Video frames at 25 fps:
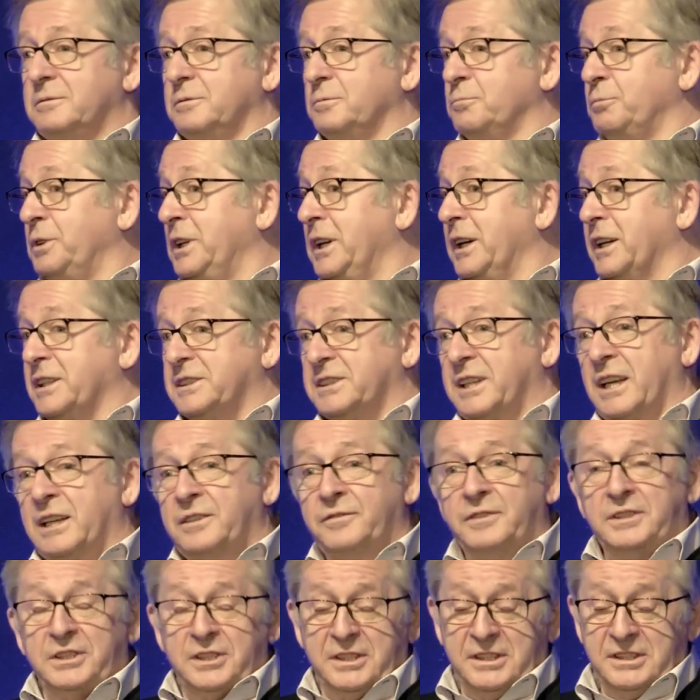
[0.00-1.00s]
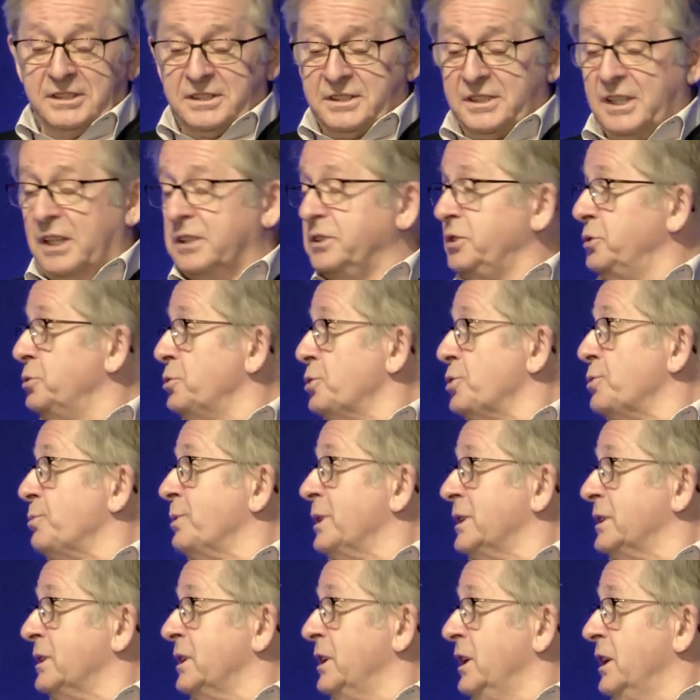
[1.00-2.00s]
We as Adventists are
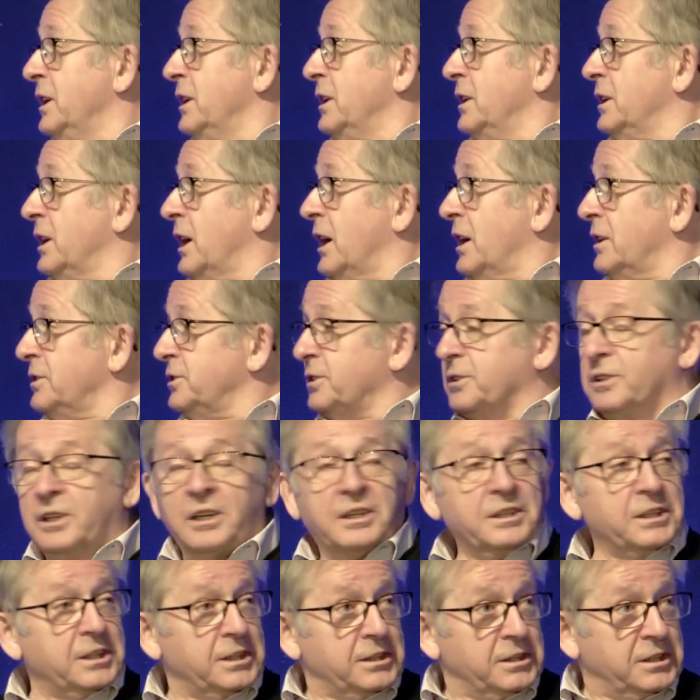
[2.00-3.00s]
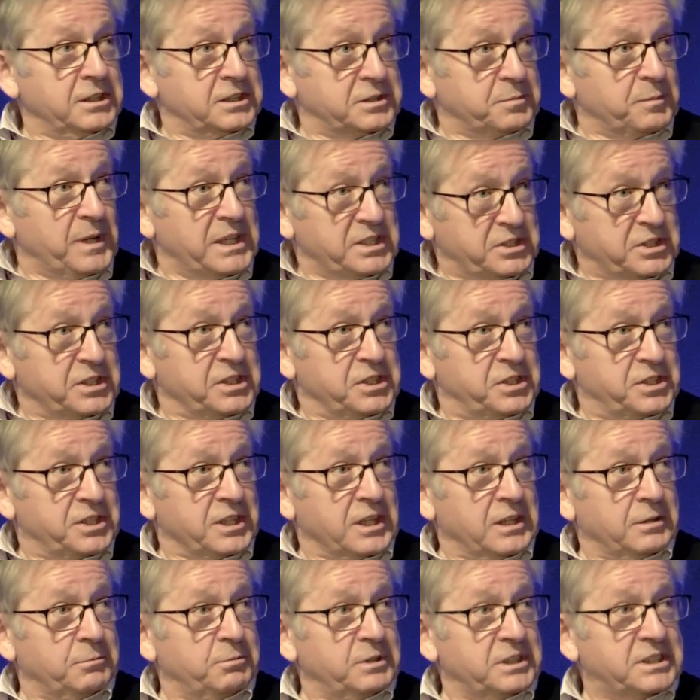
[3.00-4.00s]
usually underlying this message
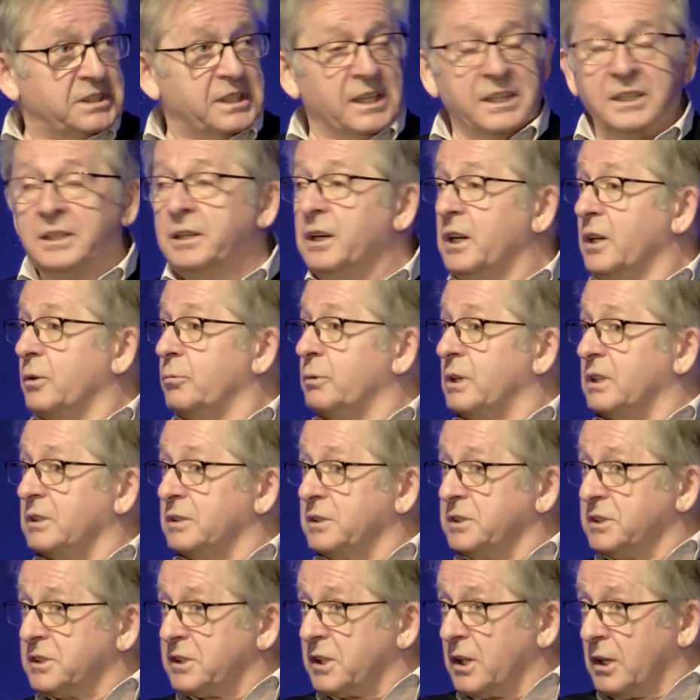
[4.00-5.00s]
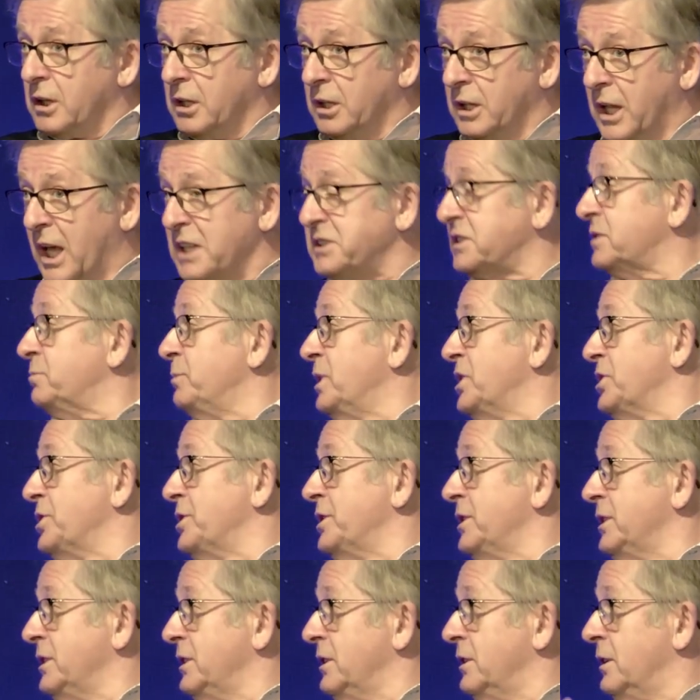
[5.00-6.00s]
and we say, well, this is the last
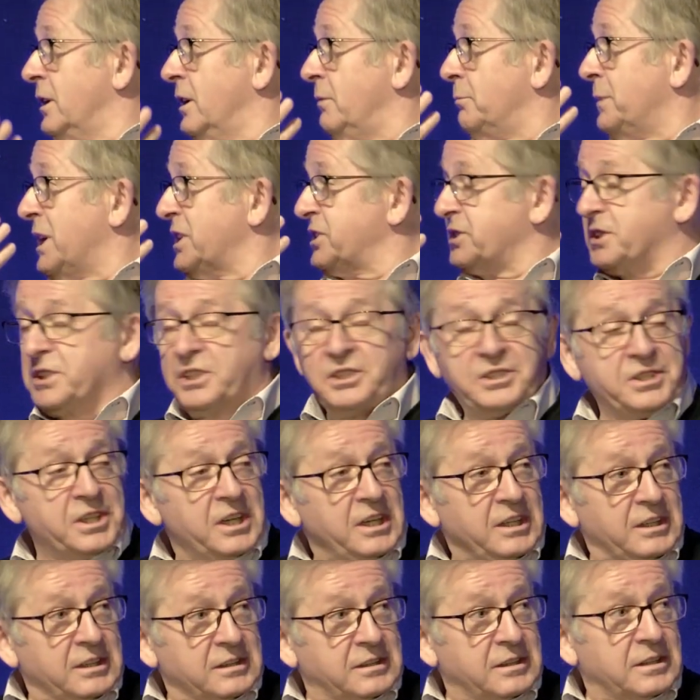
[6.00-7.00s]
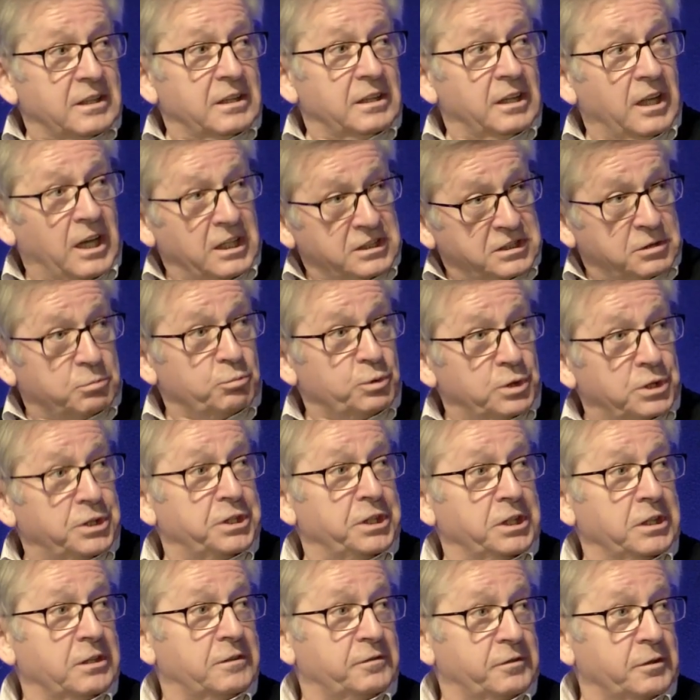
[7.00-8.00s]
message, the last
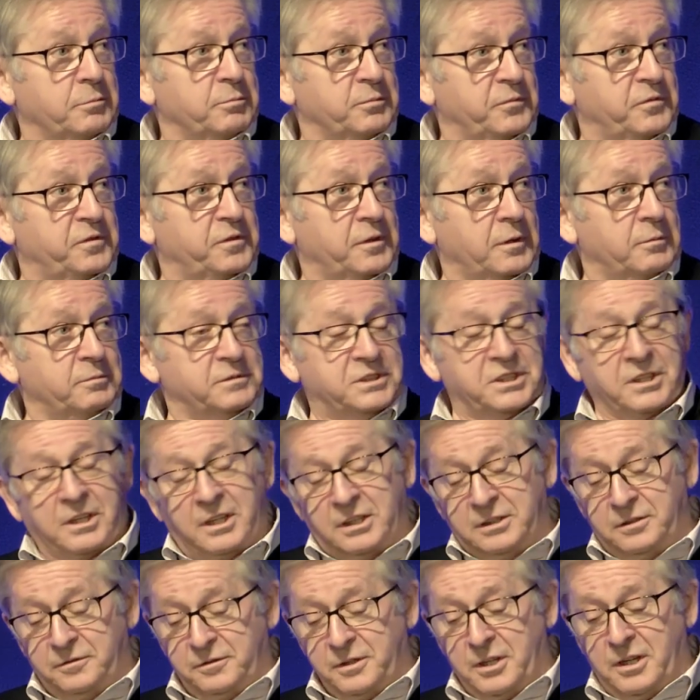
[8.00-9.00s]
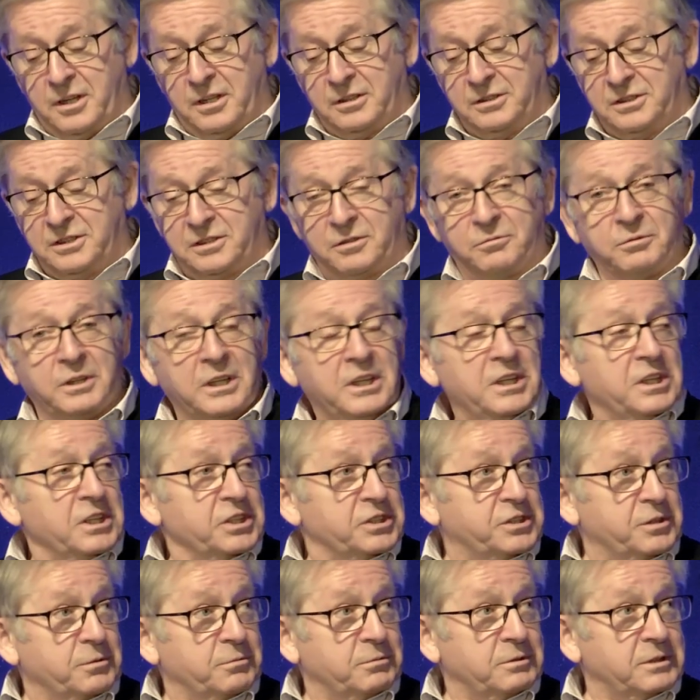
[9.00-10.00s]
warning from side of God. So
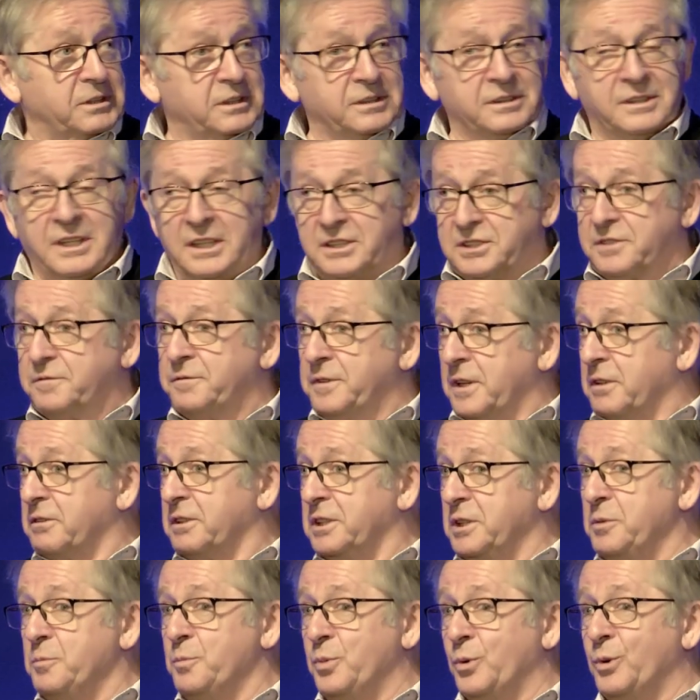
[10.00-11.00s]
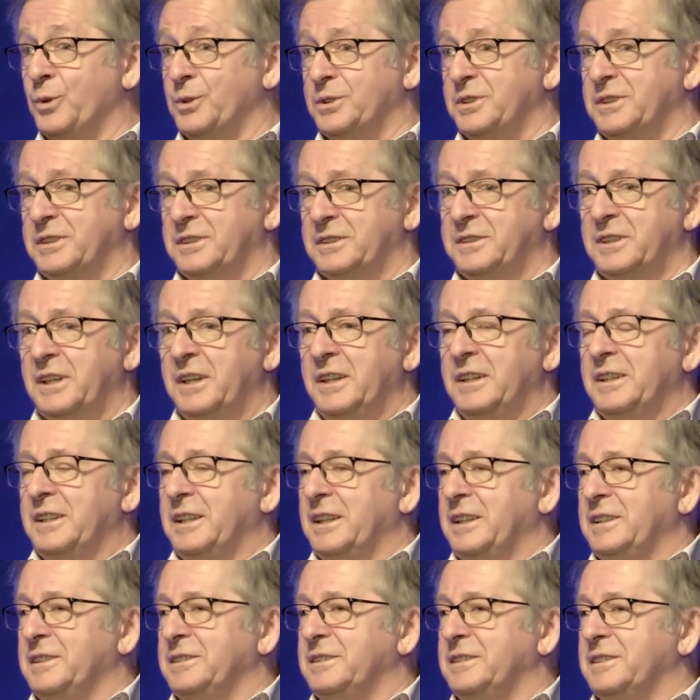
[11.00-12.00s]
that's very important.
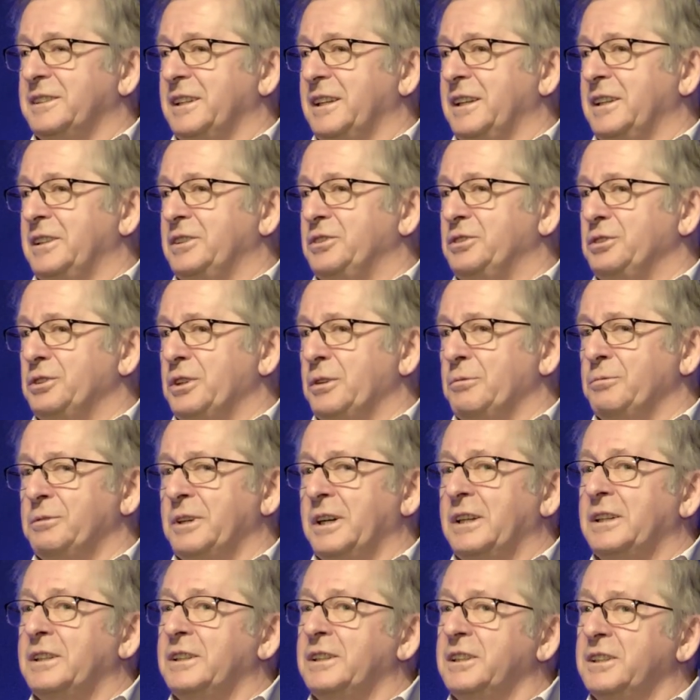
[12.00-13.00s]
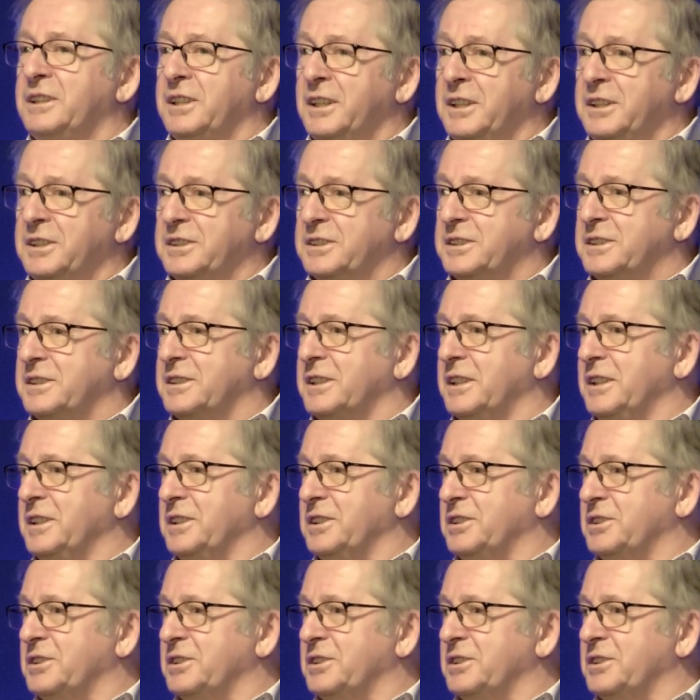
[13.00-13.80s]
And you know, and it is.